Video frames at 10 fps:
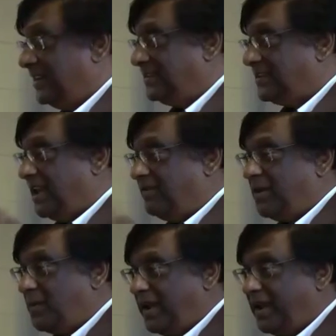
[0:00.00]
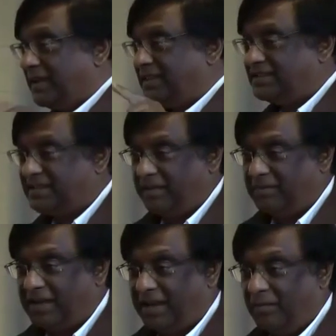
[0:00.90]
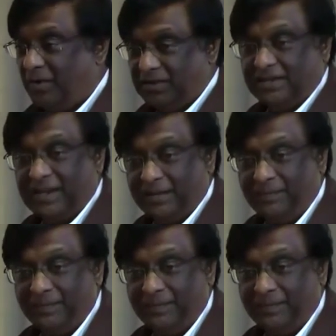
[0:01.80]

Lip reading: it's everywhere at the same time all the time.